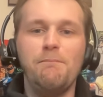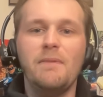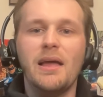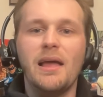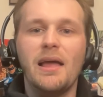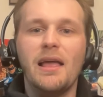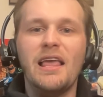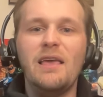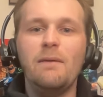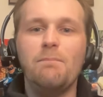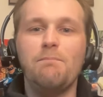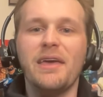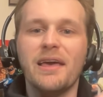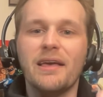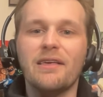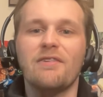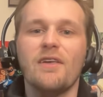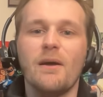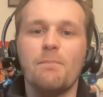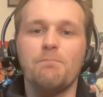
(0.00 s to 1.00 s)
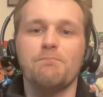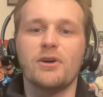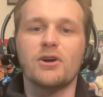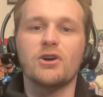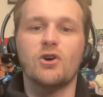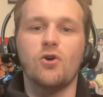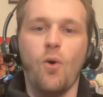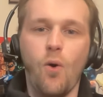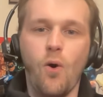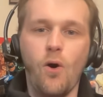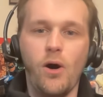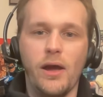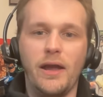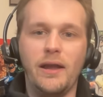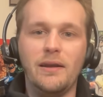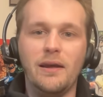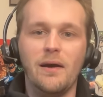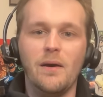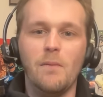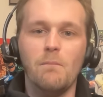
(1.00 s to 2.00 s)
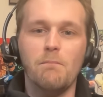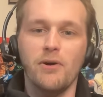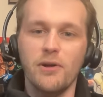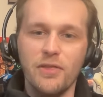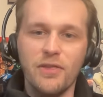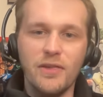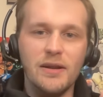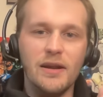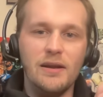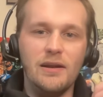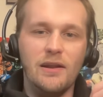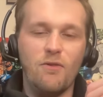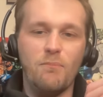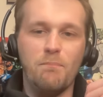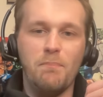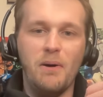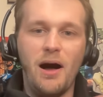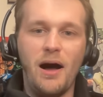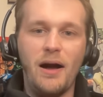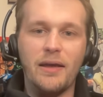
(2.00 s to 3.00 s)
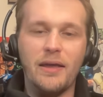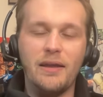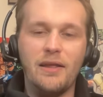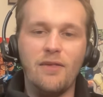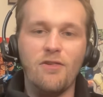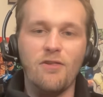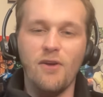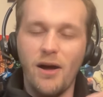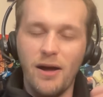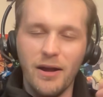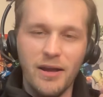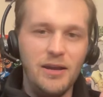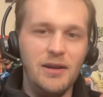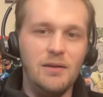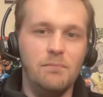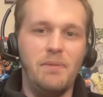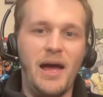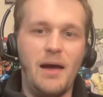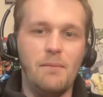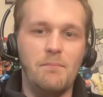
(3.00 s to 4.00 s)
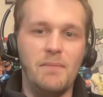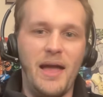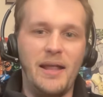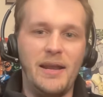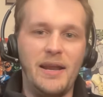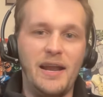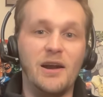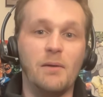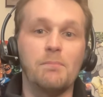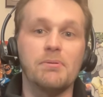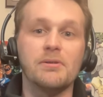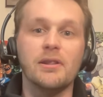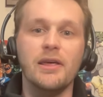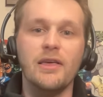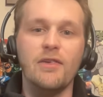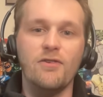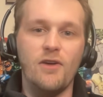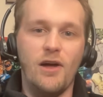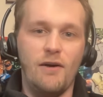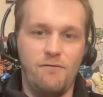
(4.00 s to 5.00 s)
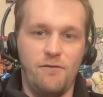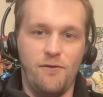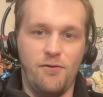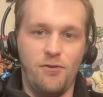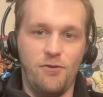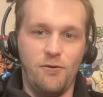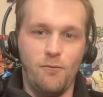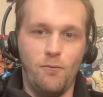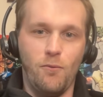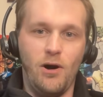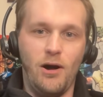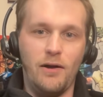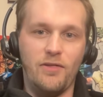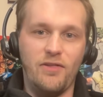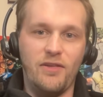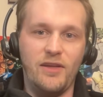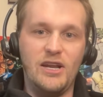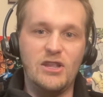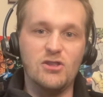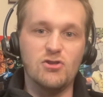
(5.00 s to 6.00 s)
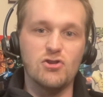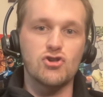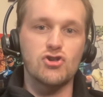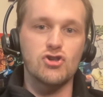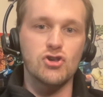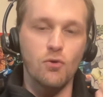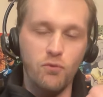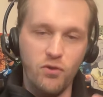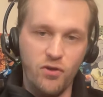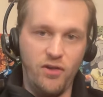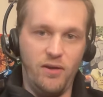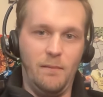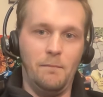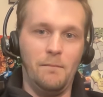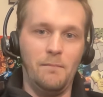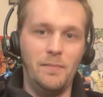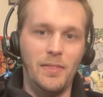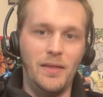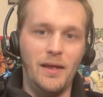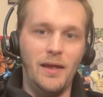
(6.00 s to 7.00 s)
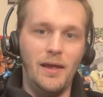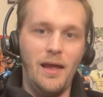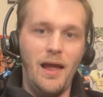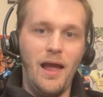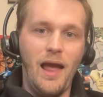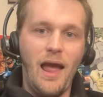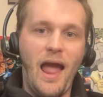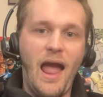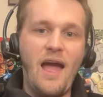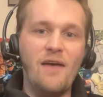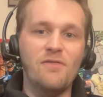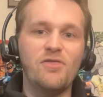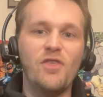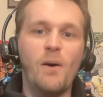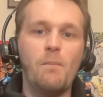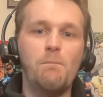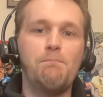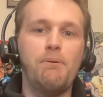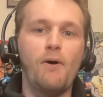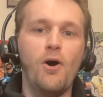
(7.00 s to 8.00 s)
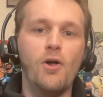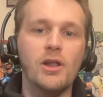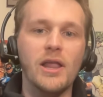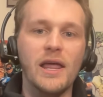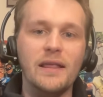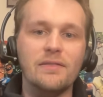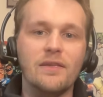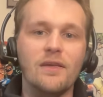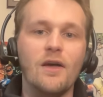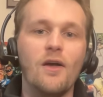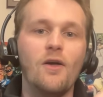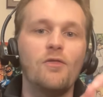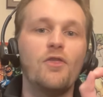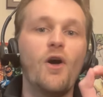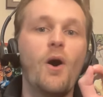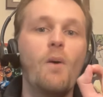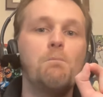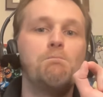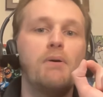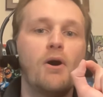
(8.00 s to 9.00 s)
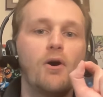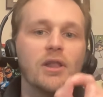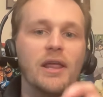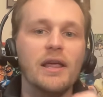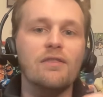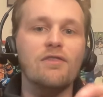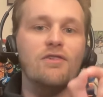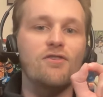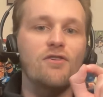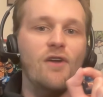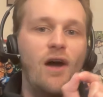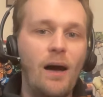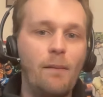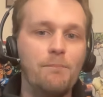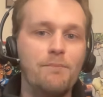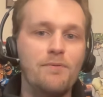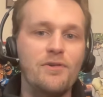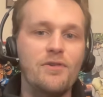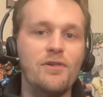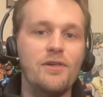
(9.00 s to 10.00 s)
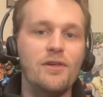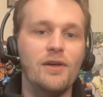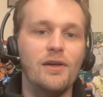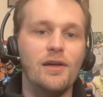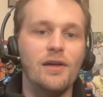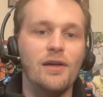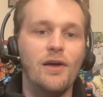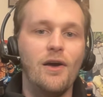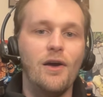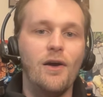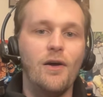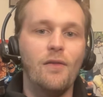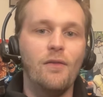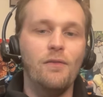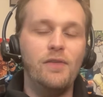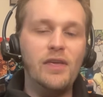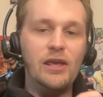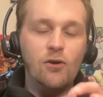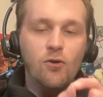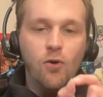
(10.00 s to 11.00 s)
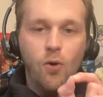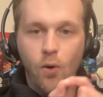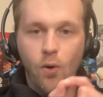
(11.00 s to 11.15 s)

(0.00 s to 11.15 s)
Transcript: he picks up the coin puts it in his pocket, is talking to Batman, and a police officer walks in and shoots him. and the bullet, the bullet stops the coin.